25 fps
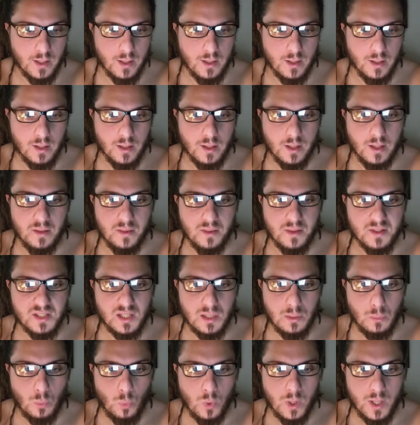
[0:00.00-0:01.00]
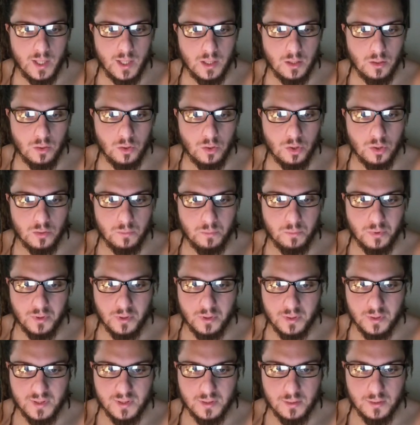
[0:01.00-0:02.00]
in the same way you should
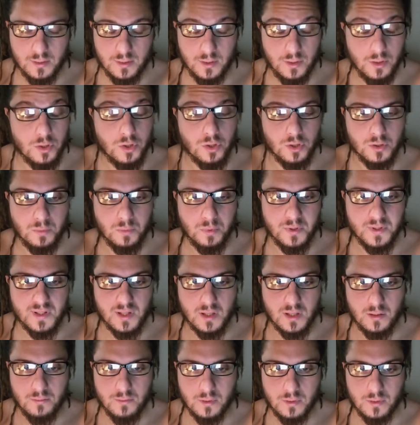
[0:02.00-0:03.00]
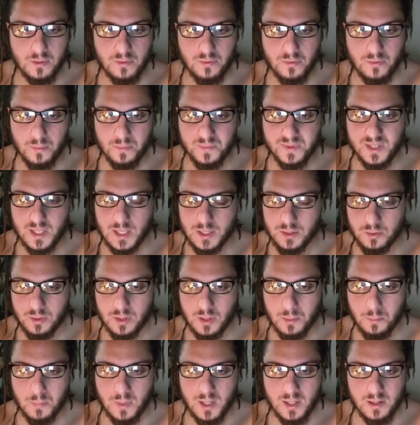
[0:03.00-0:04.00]
preserve her from Saturn
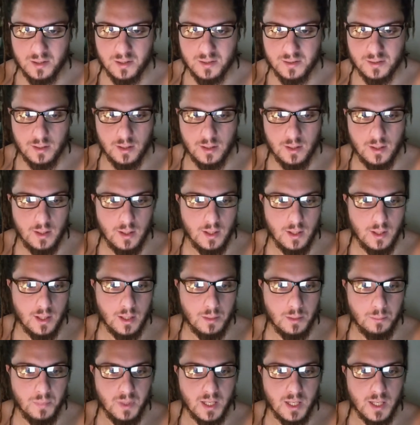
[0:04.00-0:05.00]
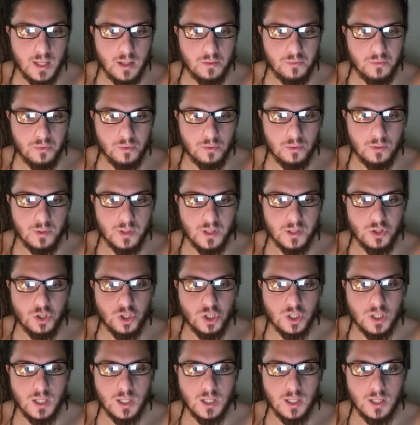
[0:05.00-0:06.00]
and Mars, and be careful that
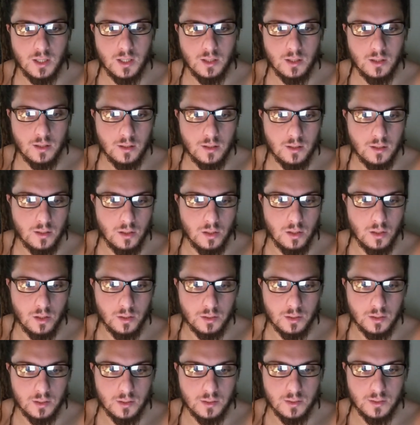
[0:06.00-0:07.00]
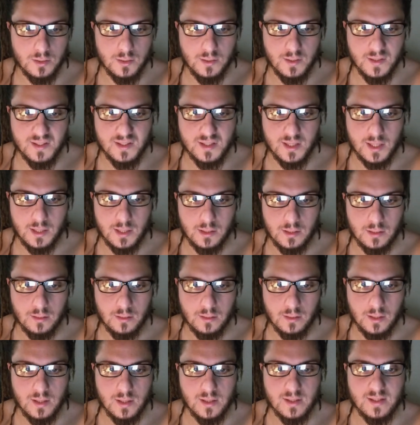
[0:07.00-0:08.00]
she not descend
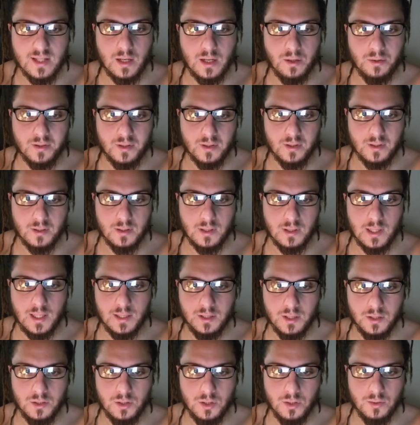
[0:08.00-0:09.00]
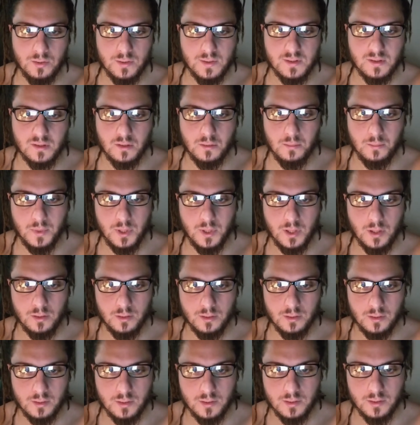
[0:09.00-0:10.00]
in southern latitudes
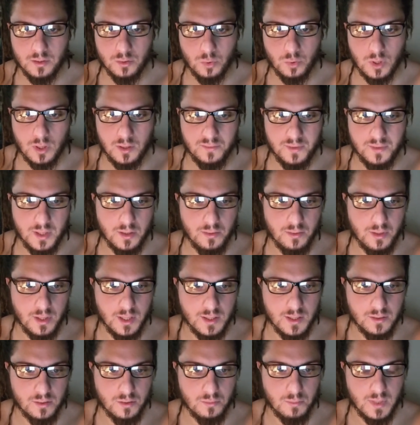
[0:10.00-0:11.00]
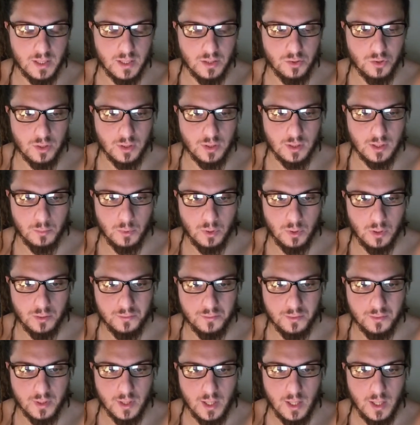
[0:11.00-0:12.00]
beyond the 12 degrees mentioned above,
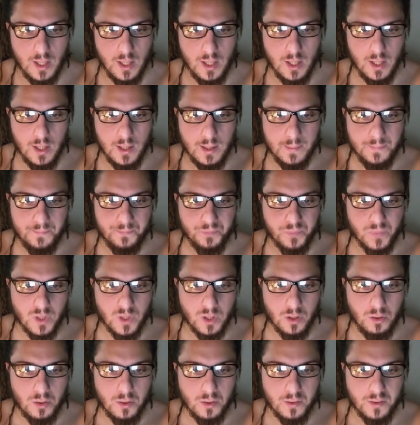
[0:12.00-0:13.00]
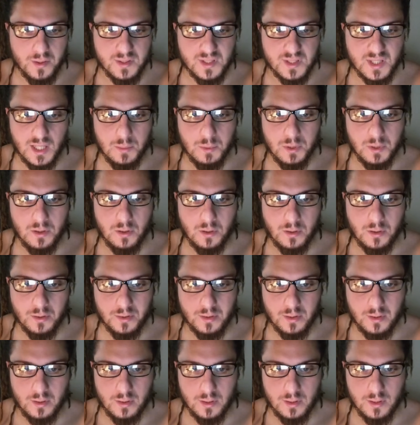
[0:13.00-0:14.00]
or the same in
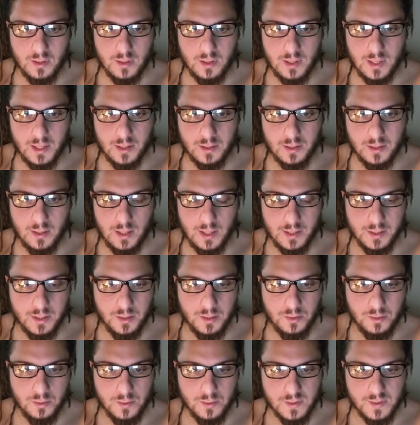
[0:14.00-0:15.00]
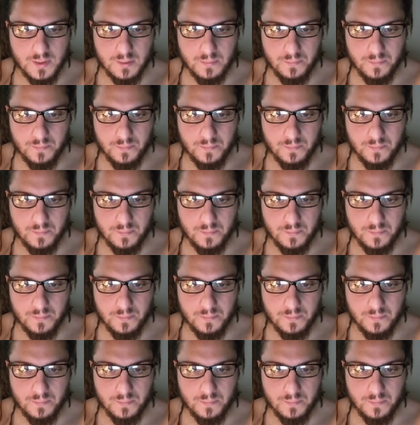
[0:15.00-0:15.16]
northern latitudes.